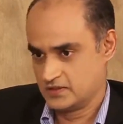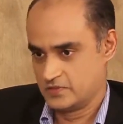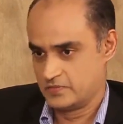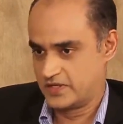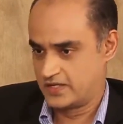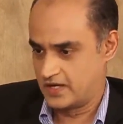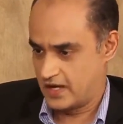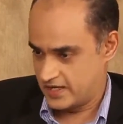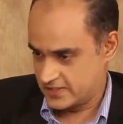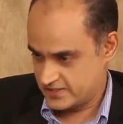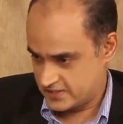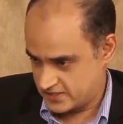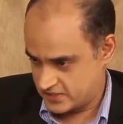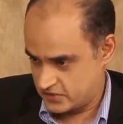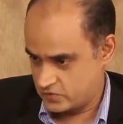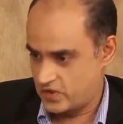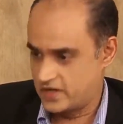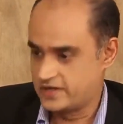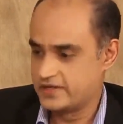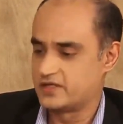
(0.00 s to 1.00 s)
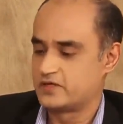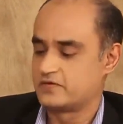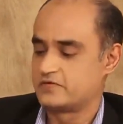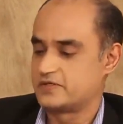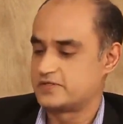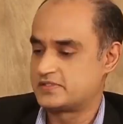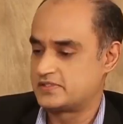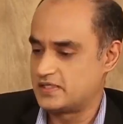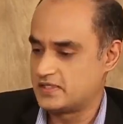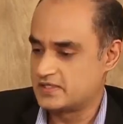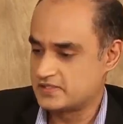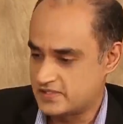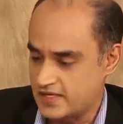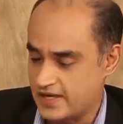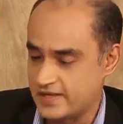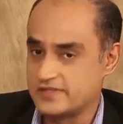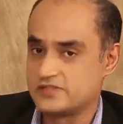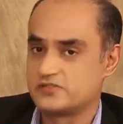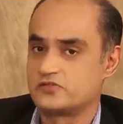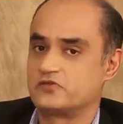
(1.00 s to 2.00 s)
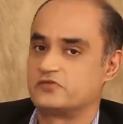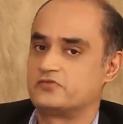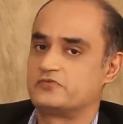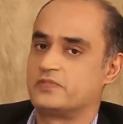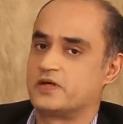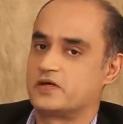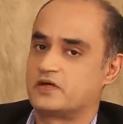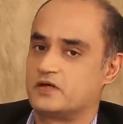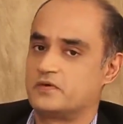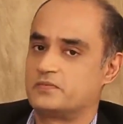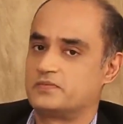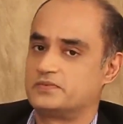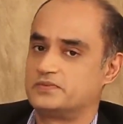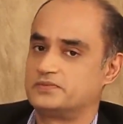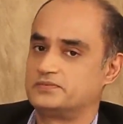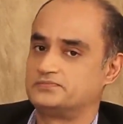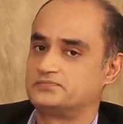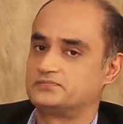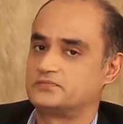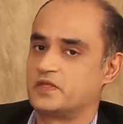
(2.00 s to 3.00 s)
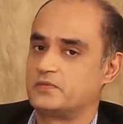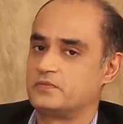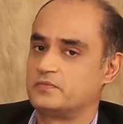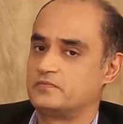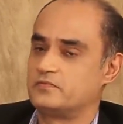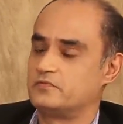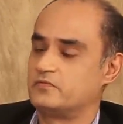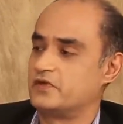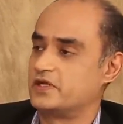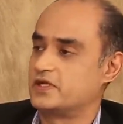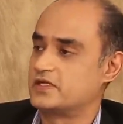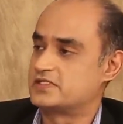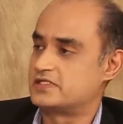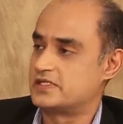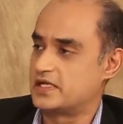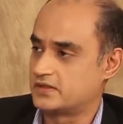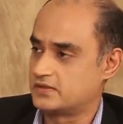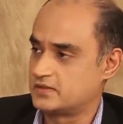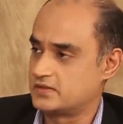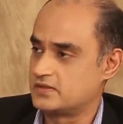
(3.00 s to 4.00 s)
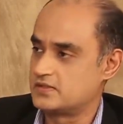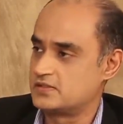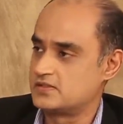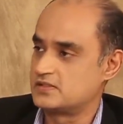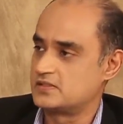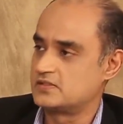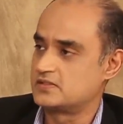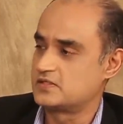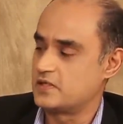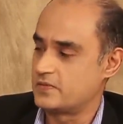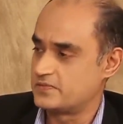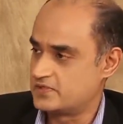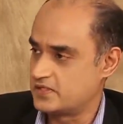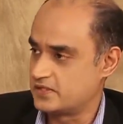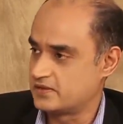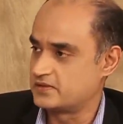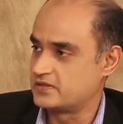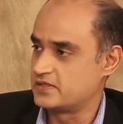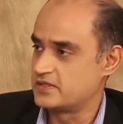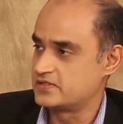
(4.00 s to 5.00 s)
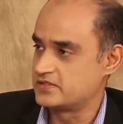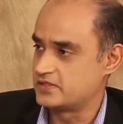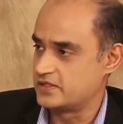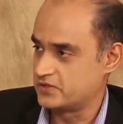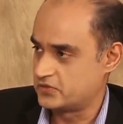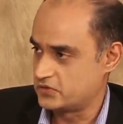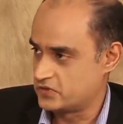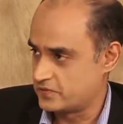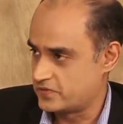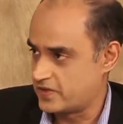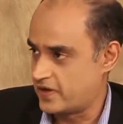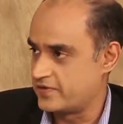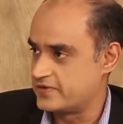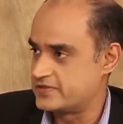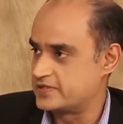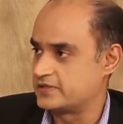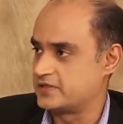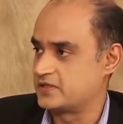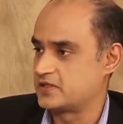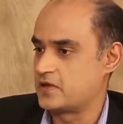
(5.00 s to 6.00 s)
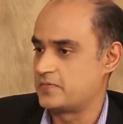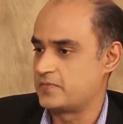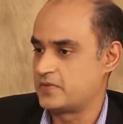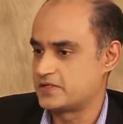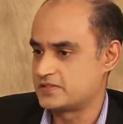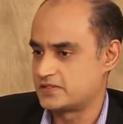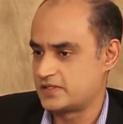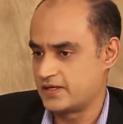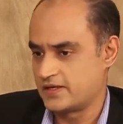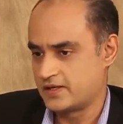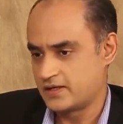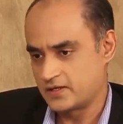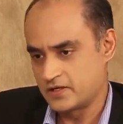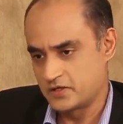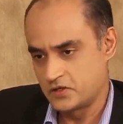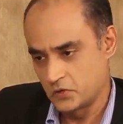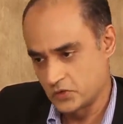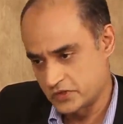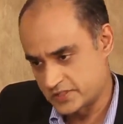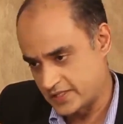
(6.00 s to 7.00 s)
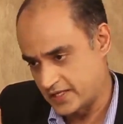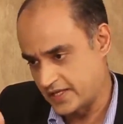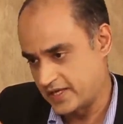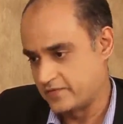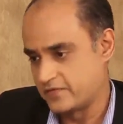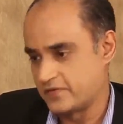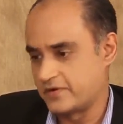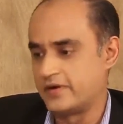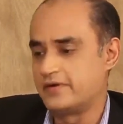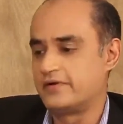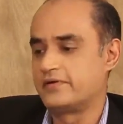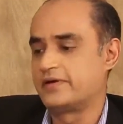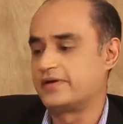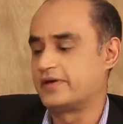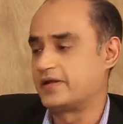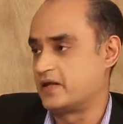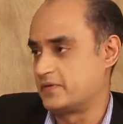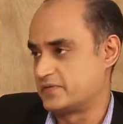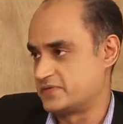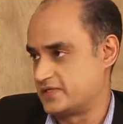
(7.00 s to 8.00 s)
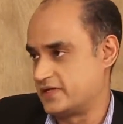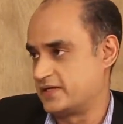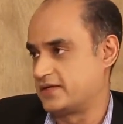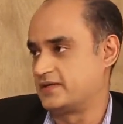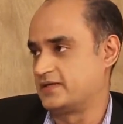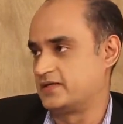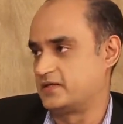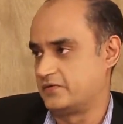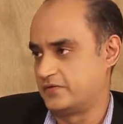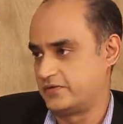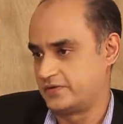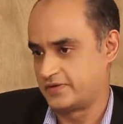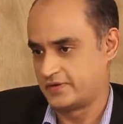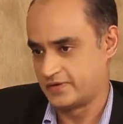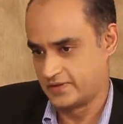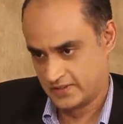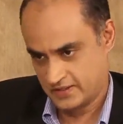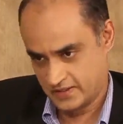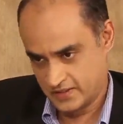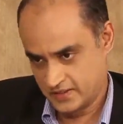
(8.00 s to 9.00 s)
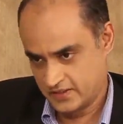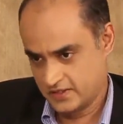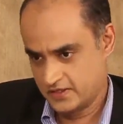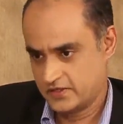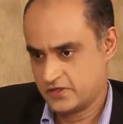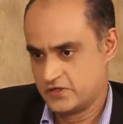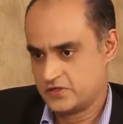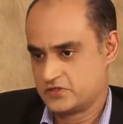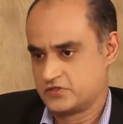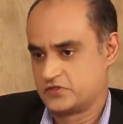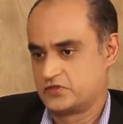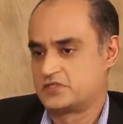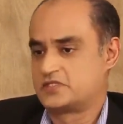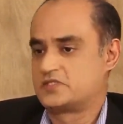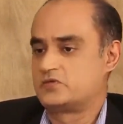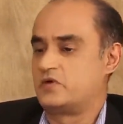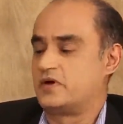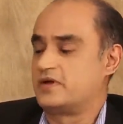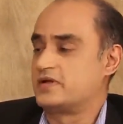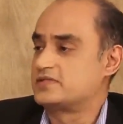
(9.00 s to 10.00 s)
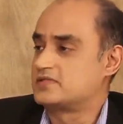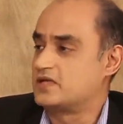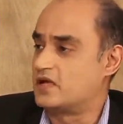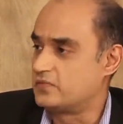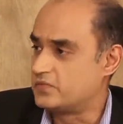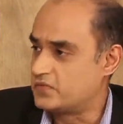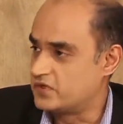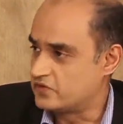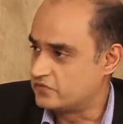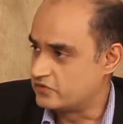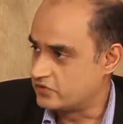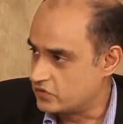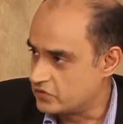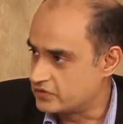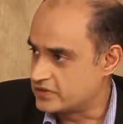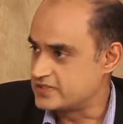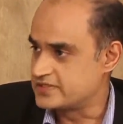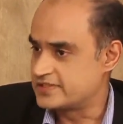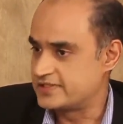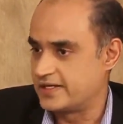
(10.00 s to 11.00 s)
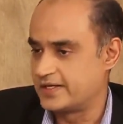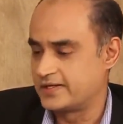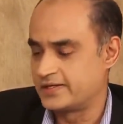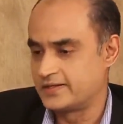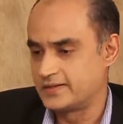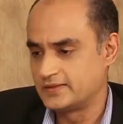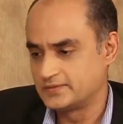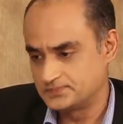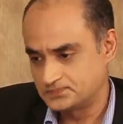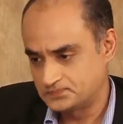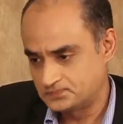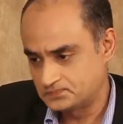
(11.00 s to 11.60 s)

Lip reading: But last 1 year, we are seeing signs of pickup in various sectors and subsectors linked to the private sector capex cycle, and it looks like we're entering an upcycle over there. So this is one example of a local cycle.